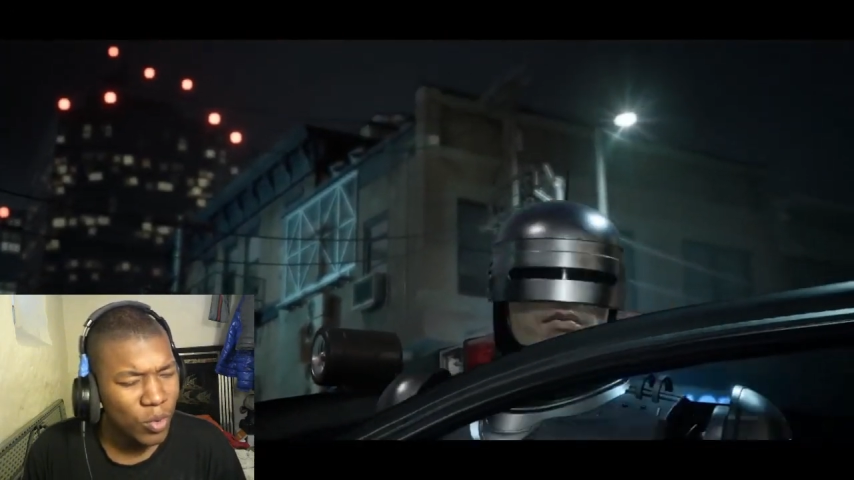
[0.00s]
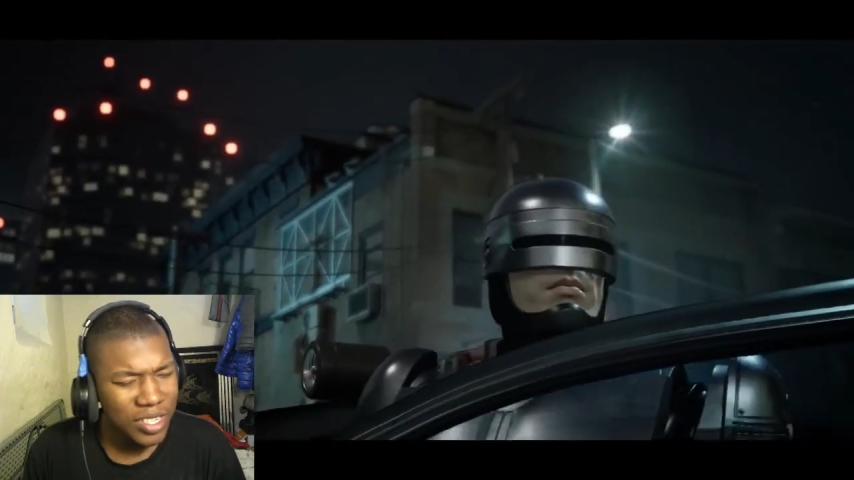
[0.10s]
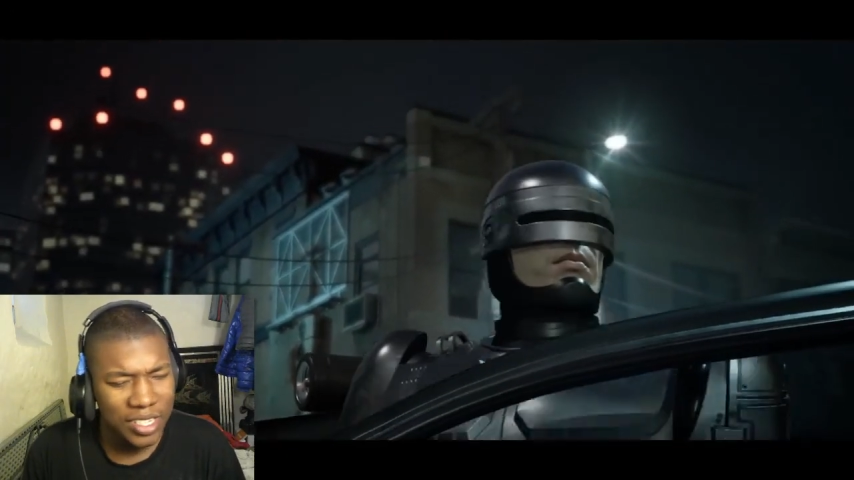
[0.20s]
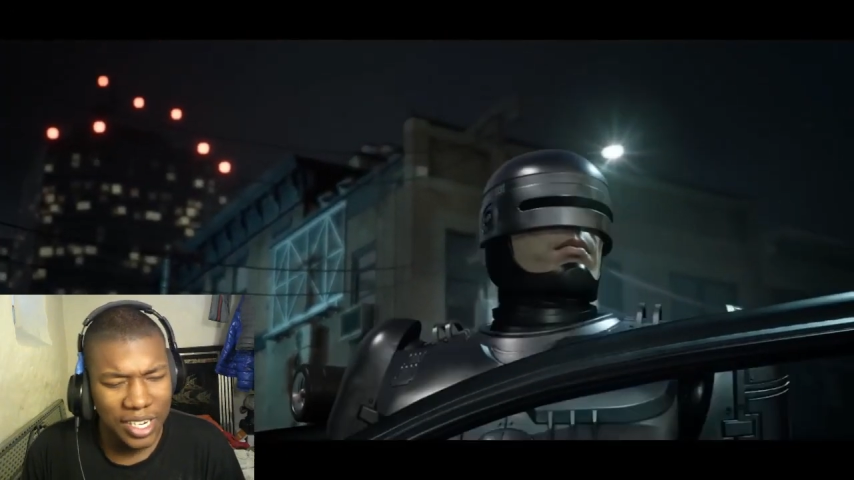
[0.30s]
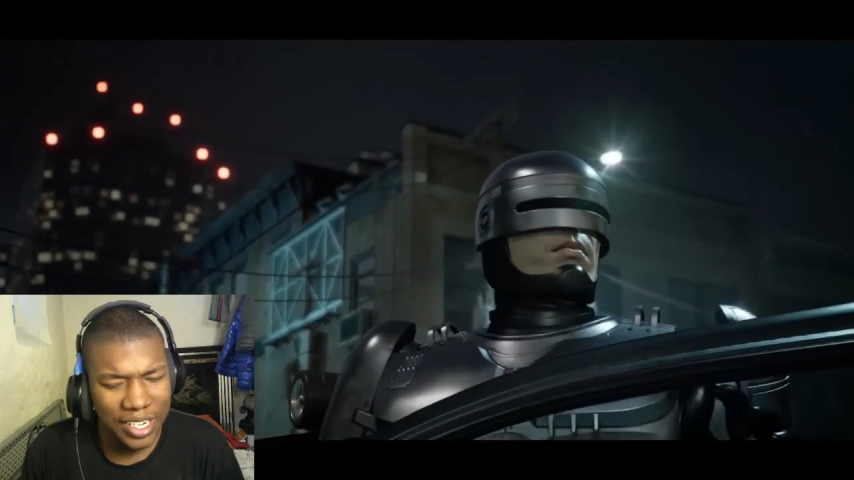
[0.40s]

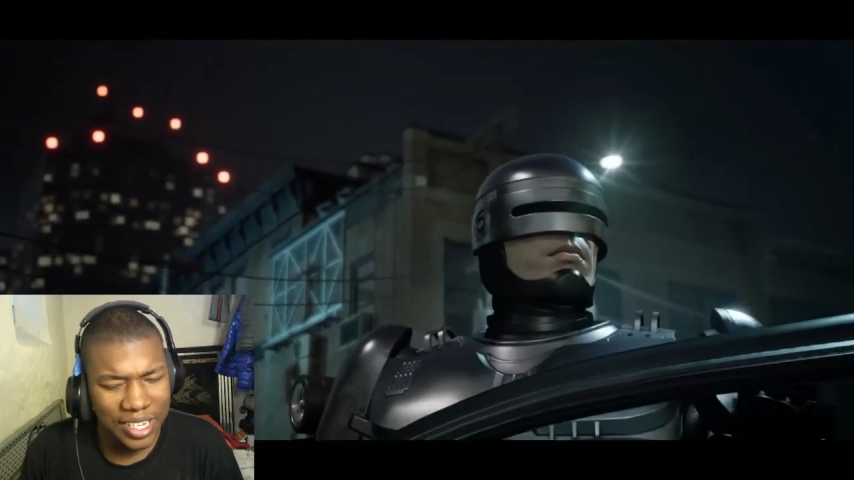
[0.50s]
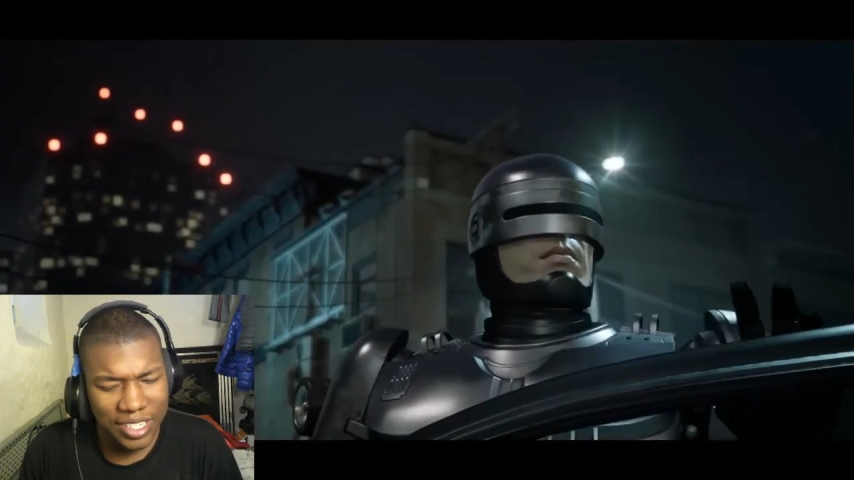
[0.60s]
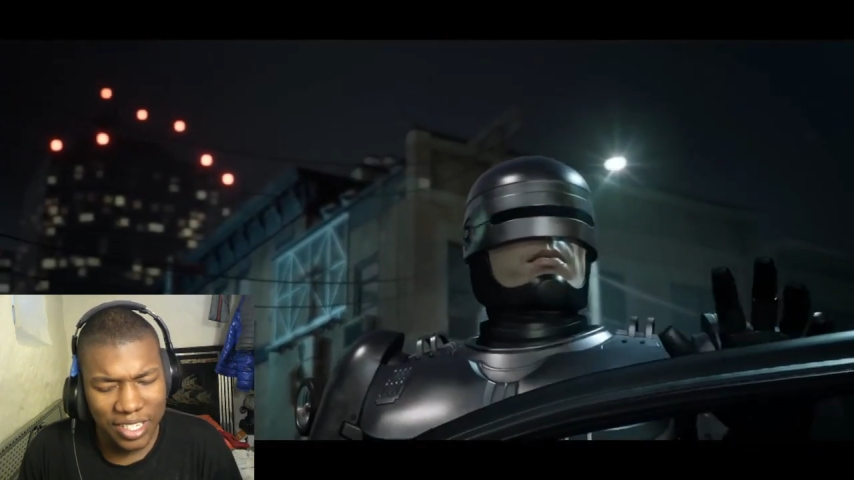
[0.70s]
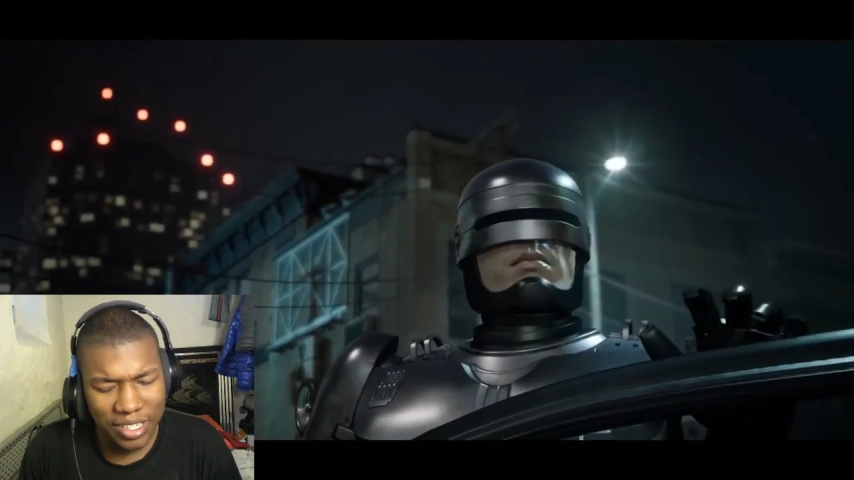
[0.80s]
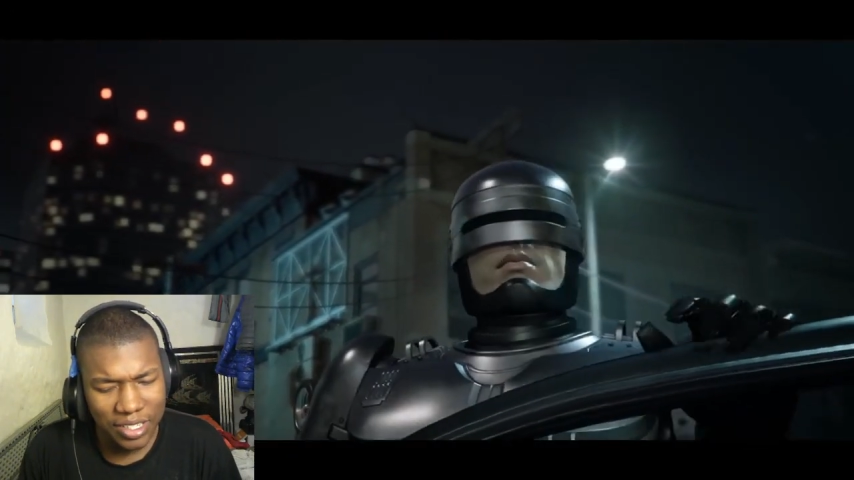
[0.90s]
What city
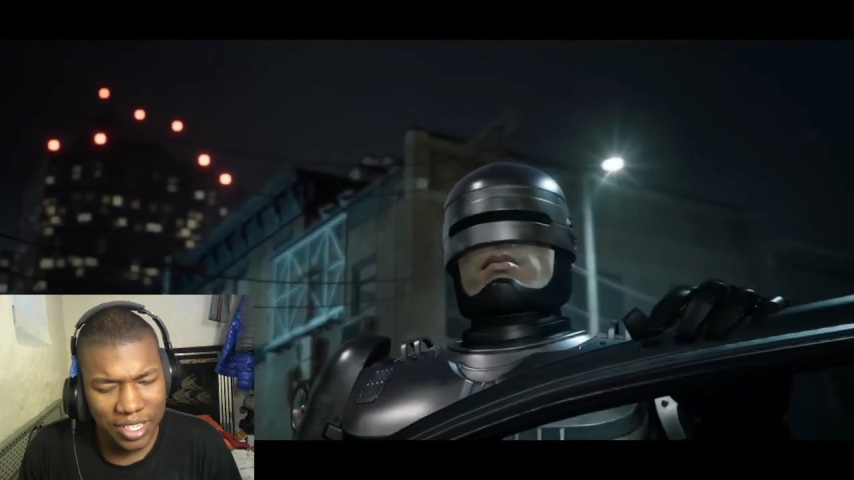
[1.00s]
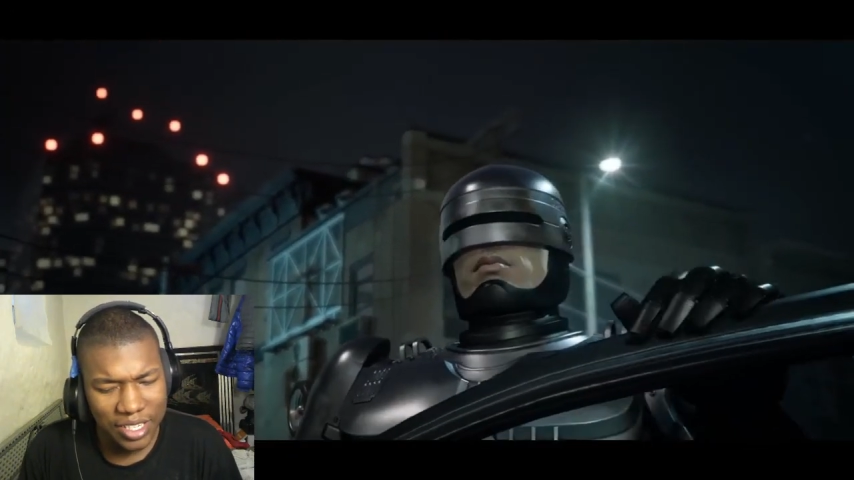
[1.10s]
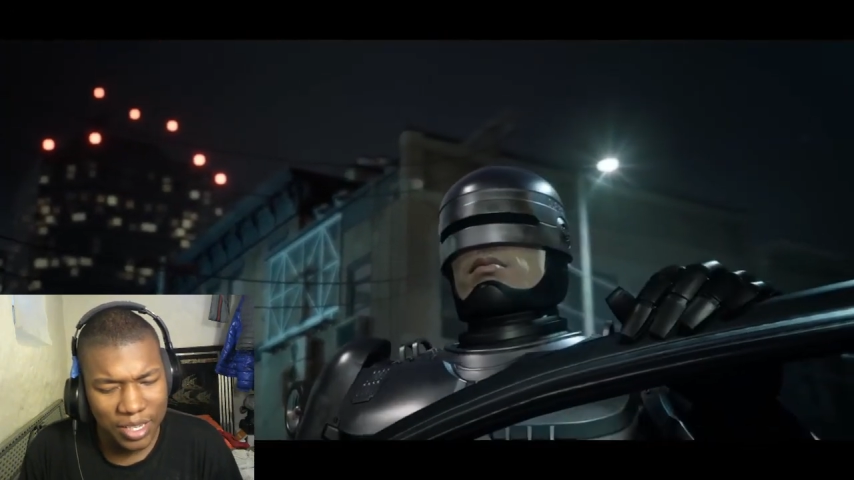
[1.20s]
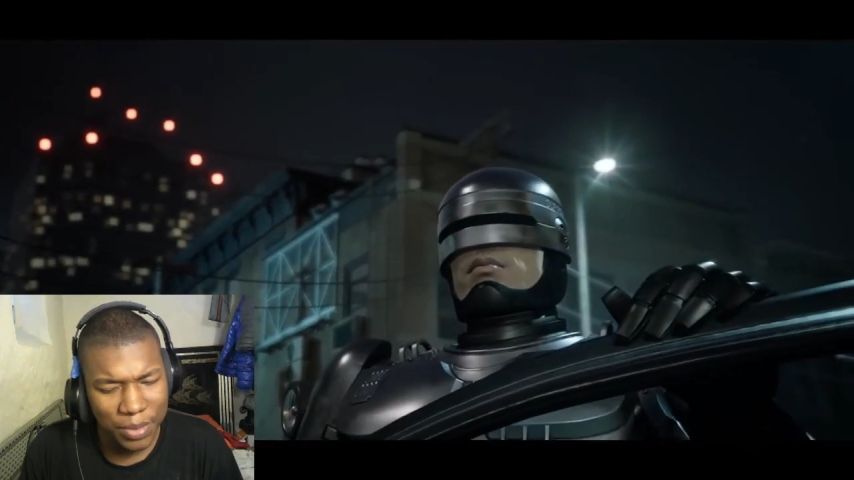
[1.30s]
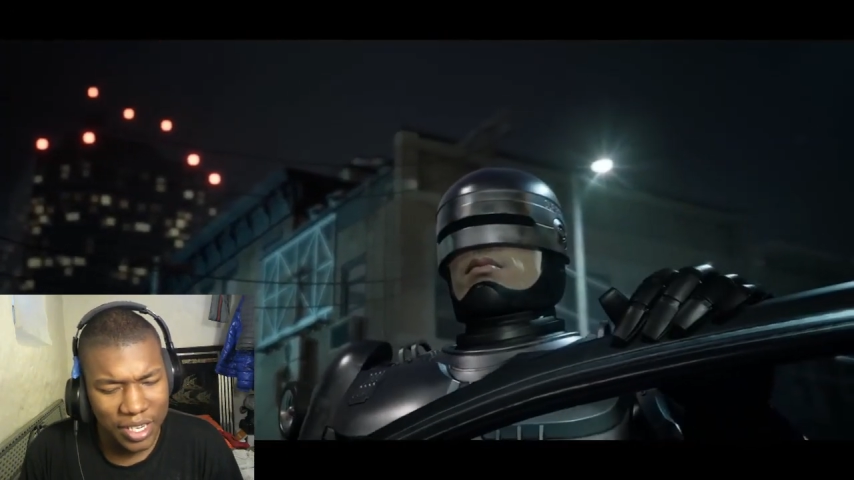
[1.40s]
does he
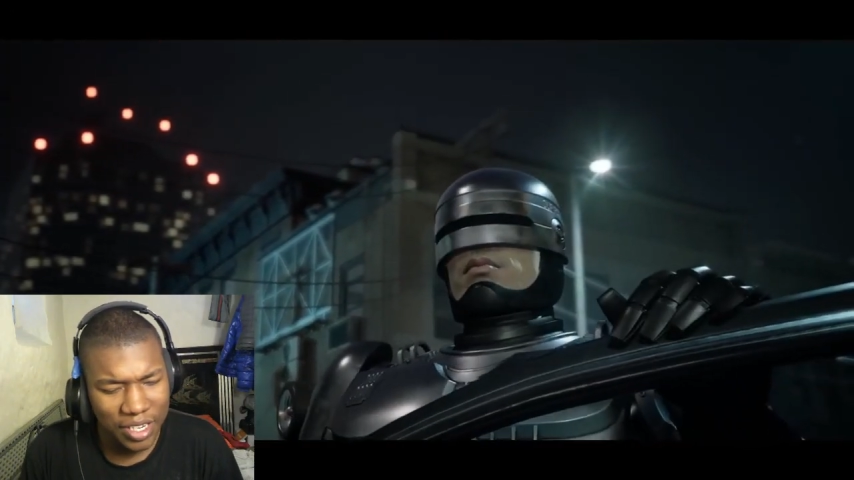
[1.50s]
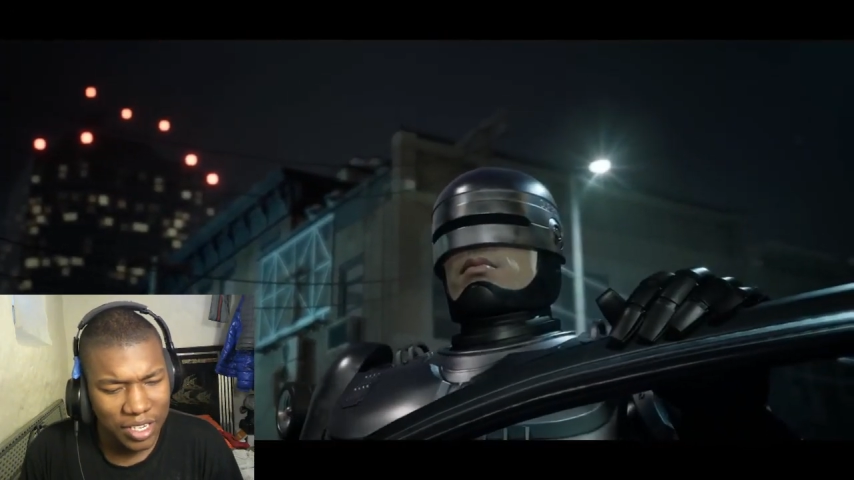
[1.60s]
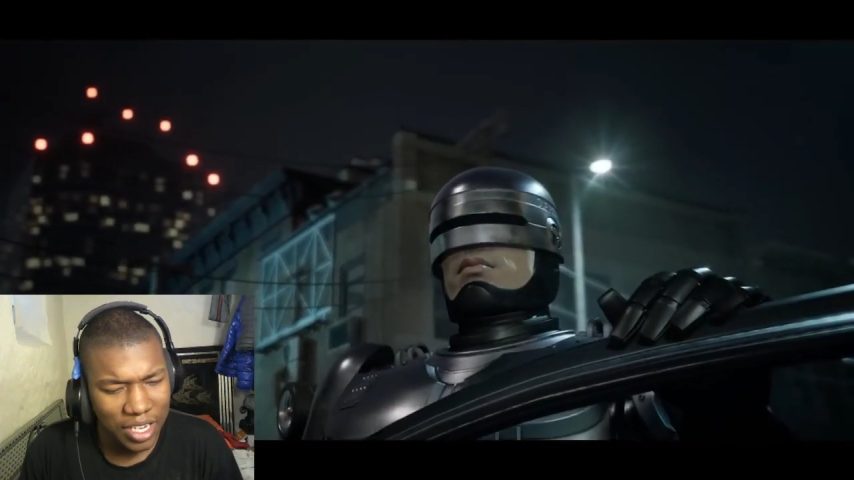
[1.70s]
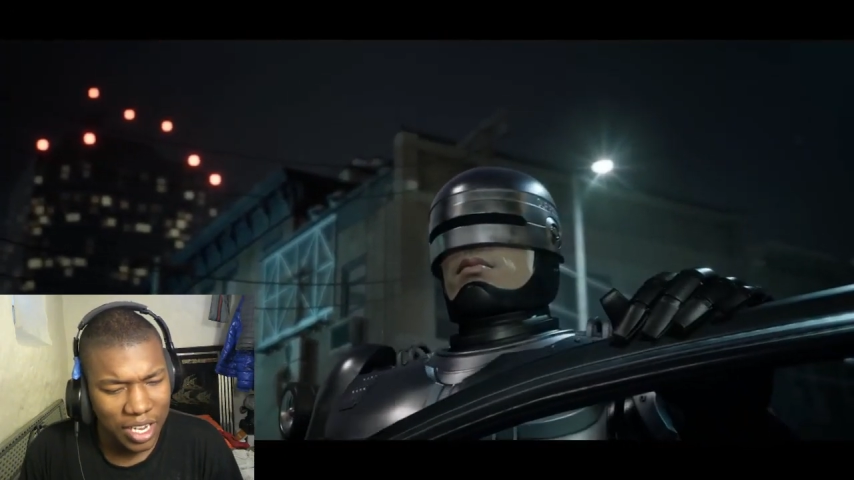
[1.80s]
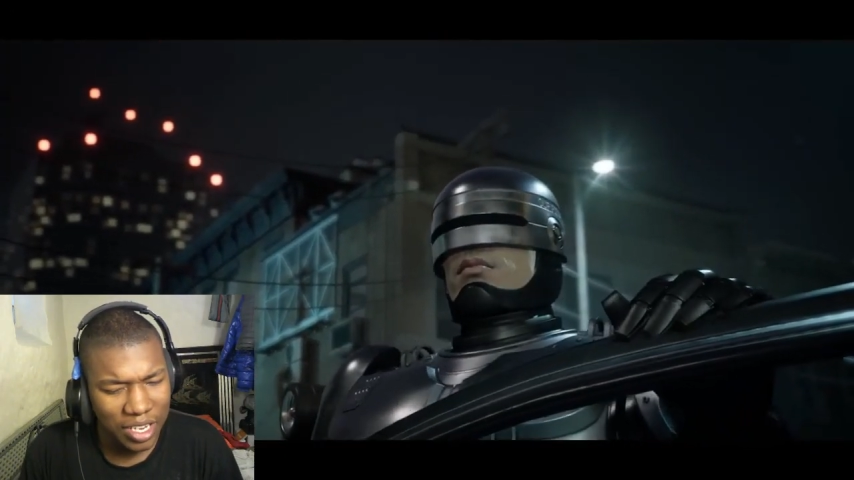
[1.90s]
be in?